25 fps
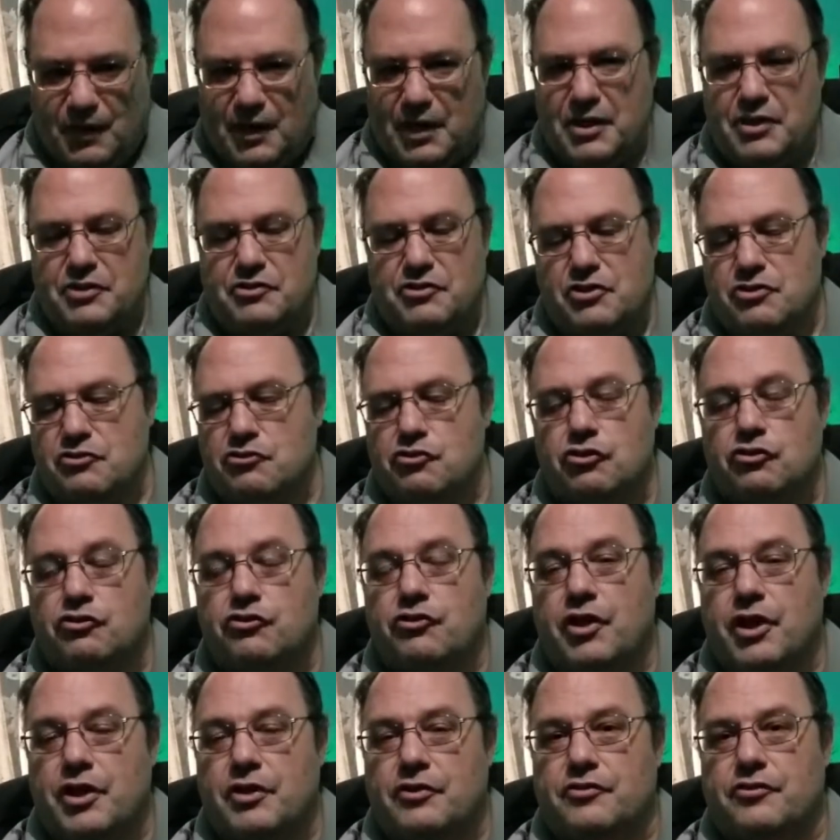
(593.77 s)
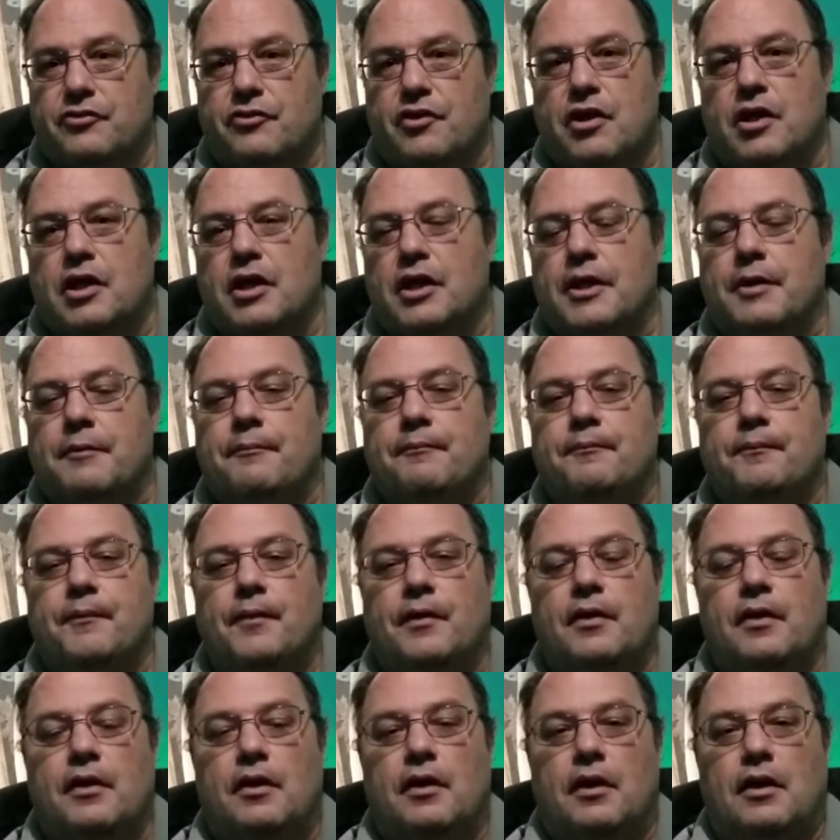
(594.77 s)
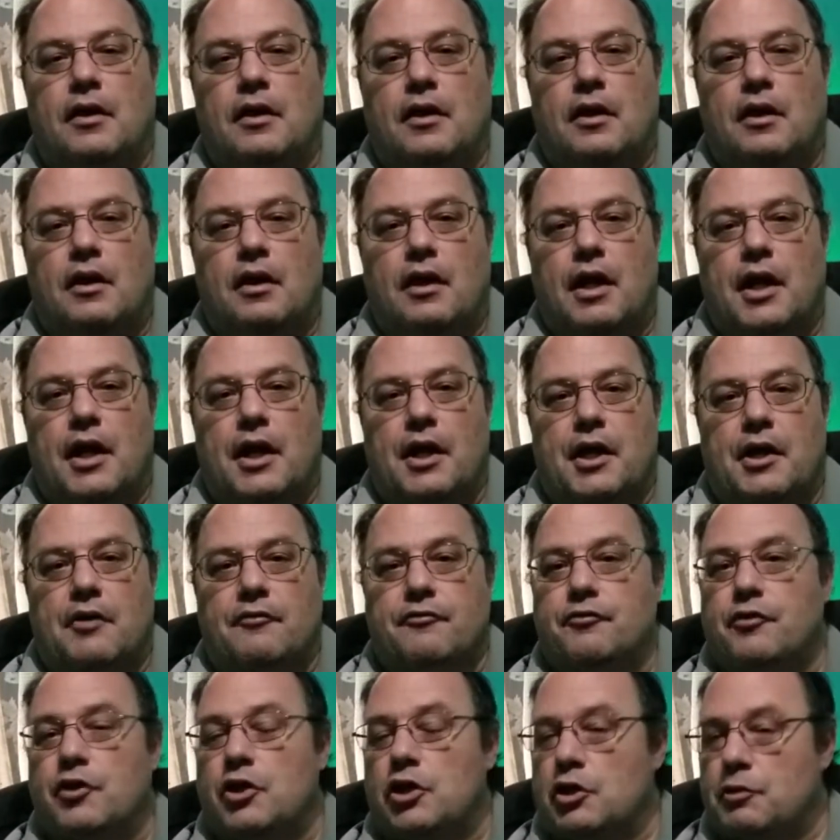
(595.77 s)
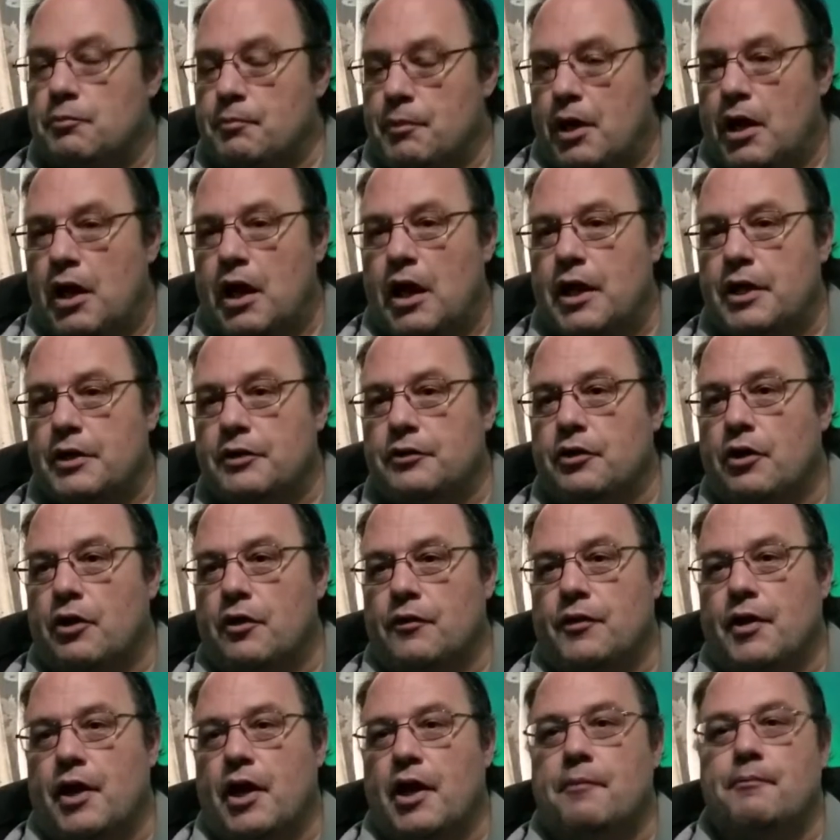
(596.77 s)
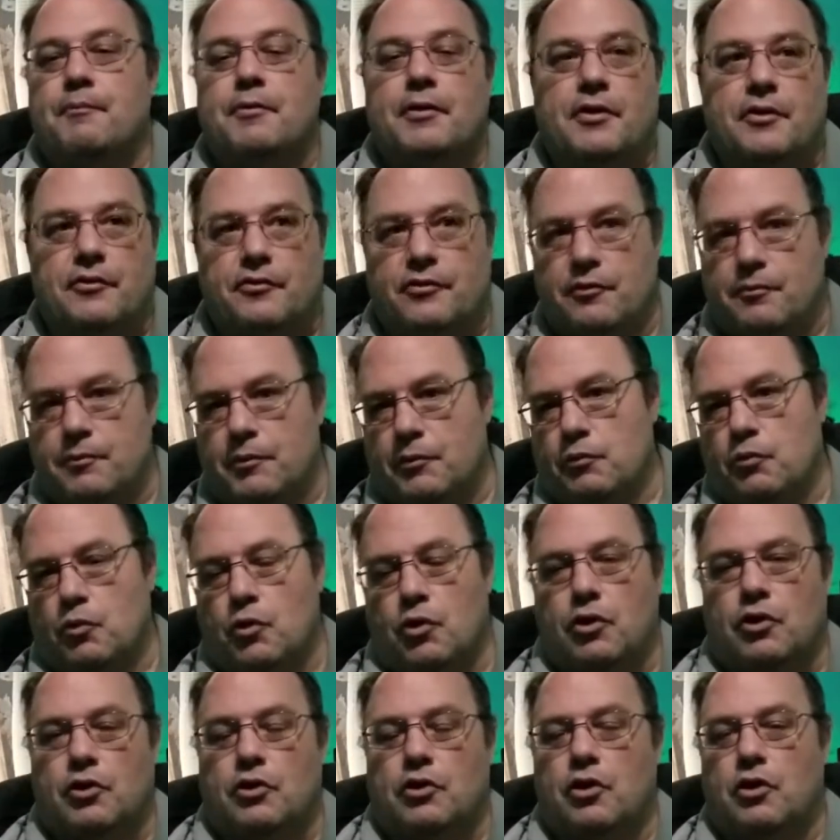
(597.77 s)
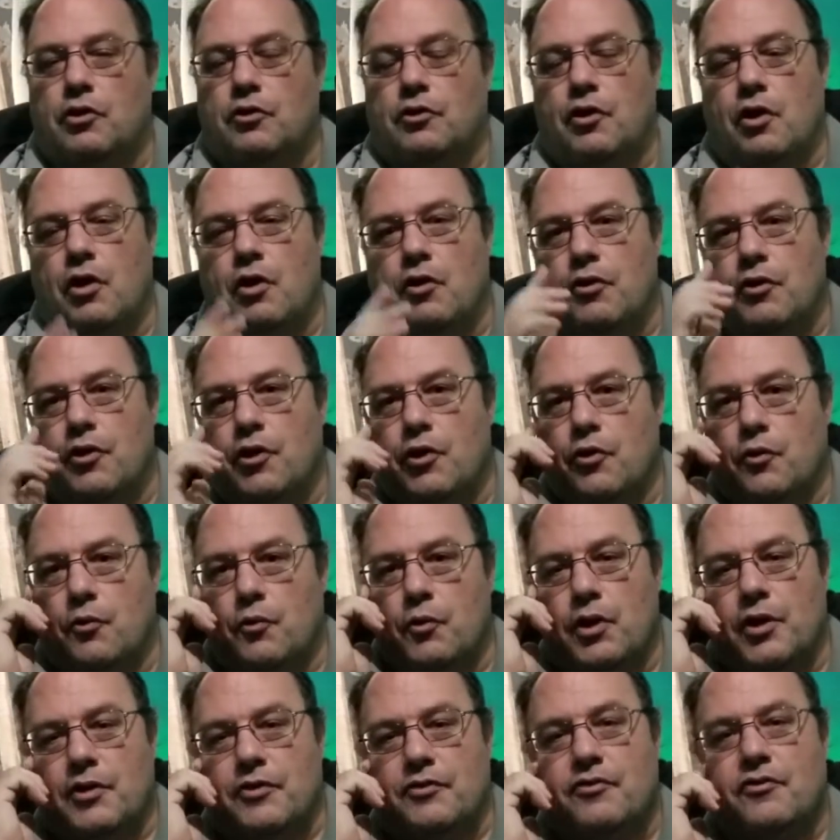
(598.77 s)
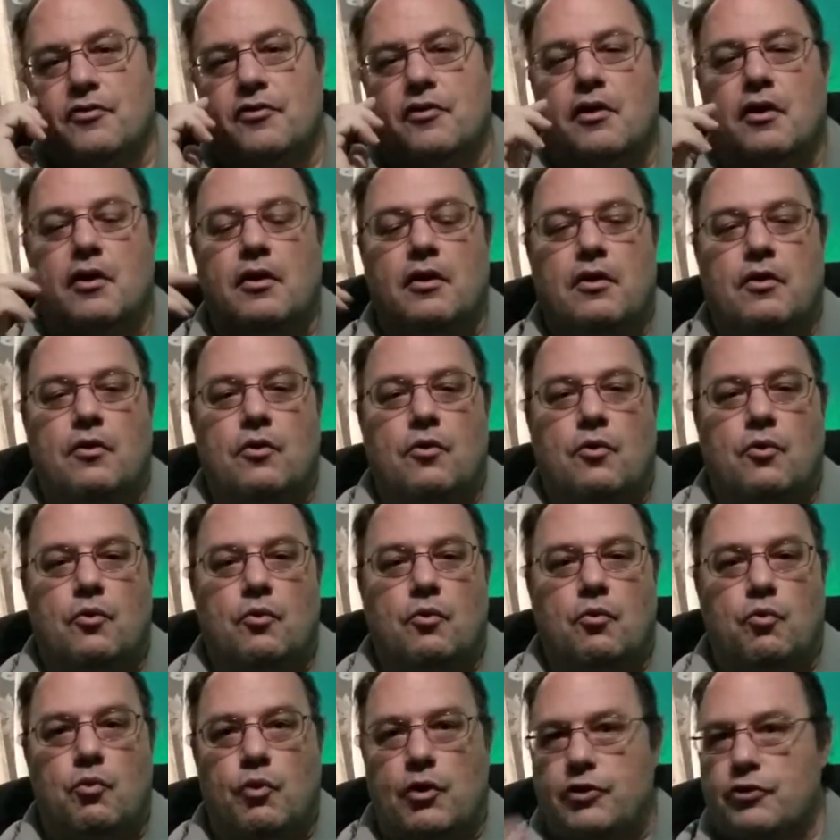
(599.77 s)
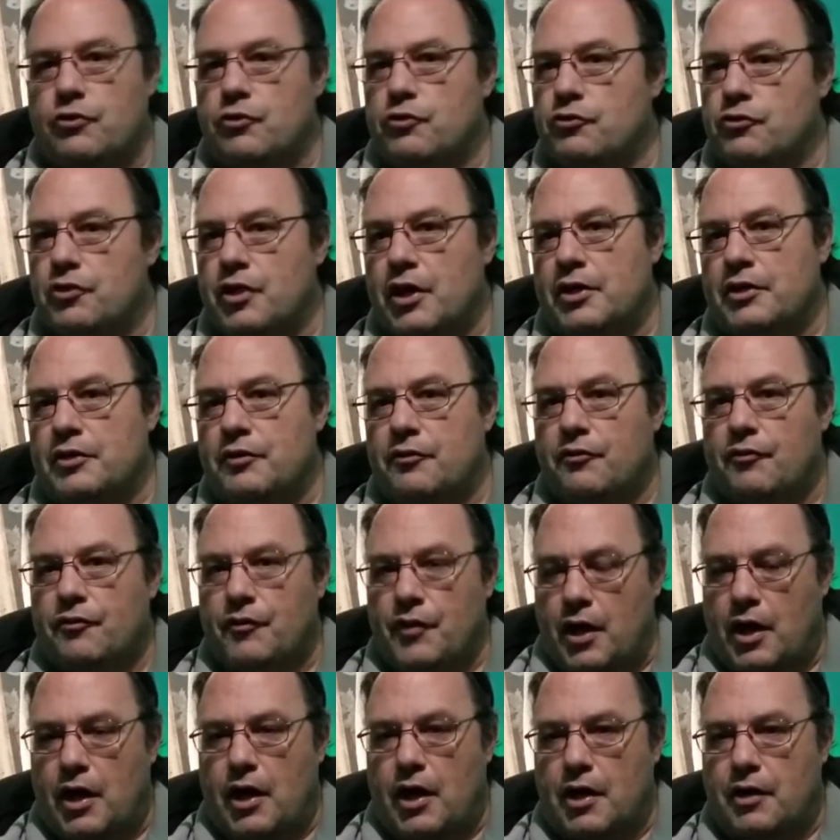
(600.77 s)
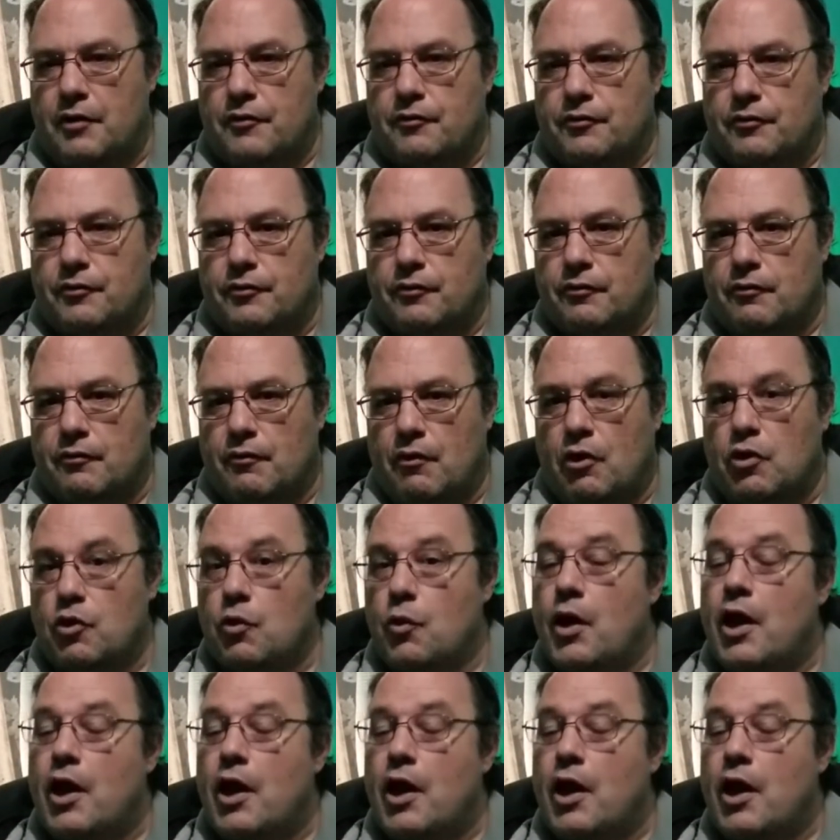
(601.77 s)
It just takes time. And I've fallen behind on that because I've been working on all the other ones. Windows ninety-five, although I